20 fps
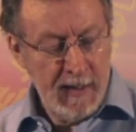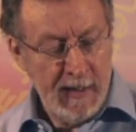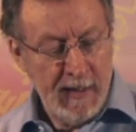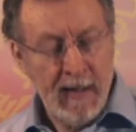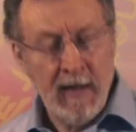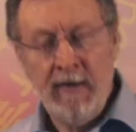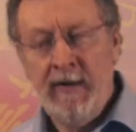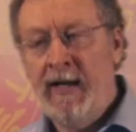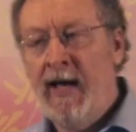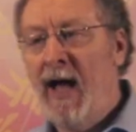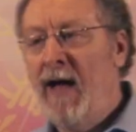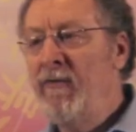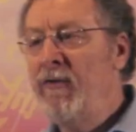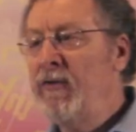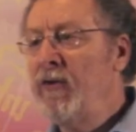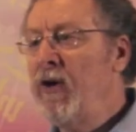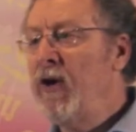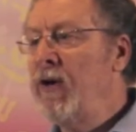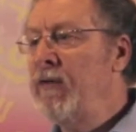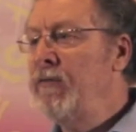Now, the
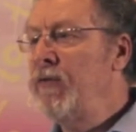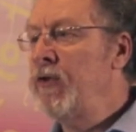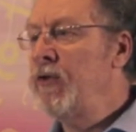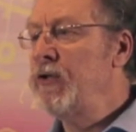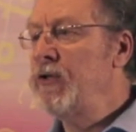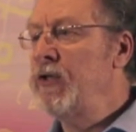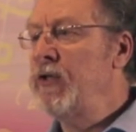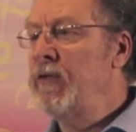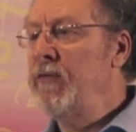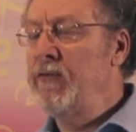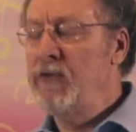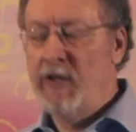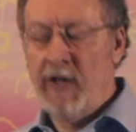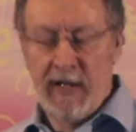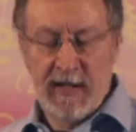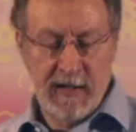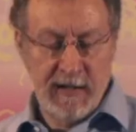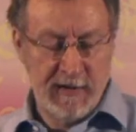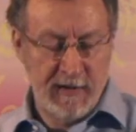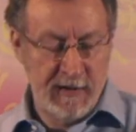Avatar version of
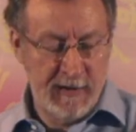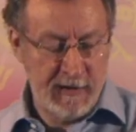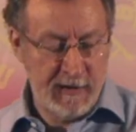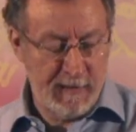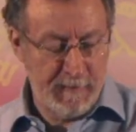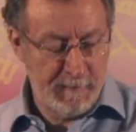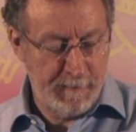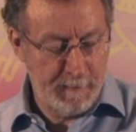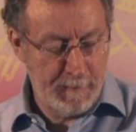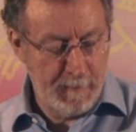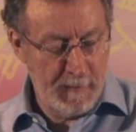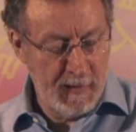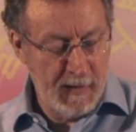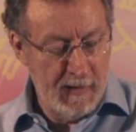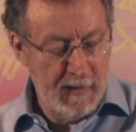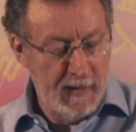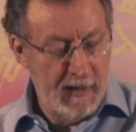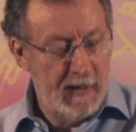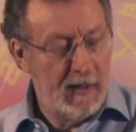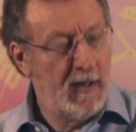Genesis
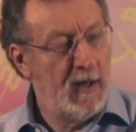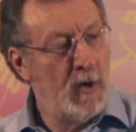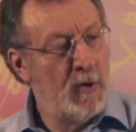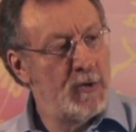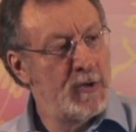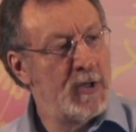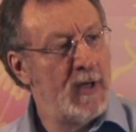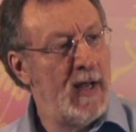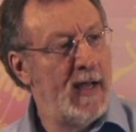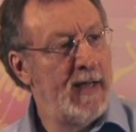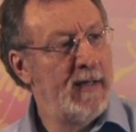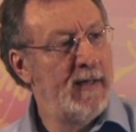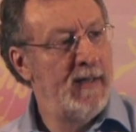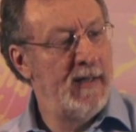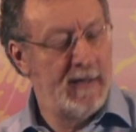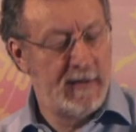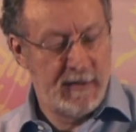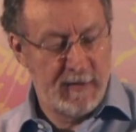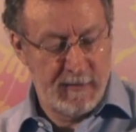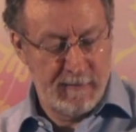goes like
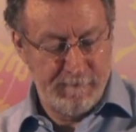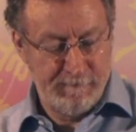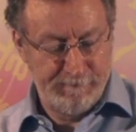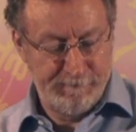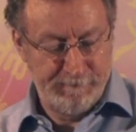this: